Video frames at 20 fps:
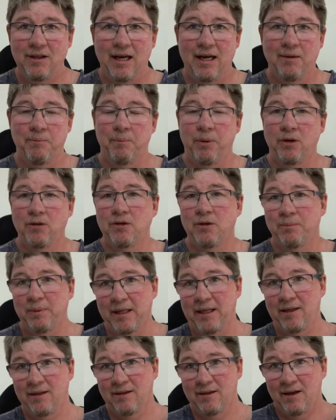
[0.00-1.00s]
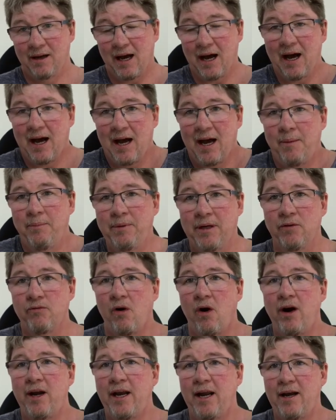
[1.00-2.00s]
and possibly are happening
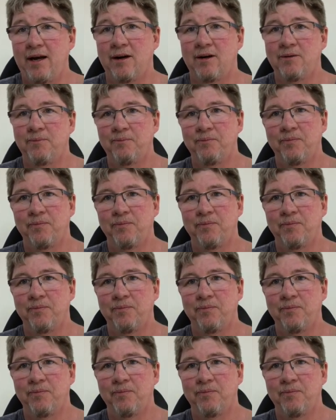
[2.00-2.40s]
right now.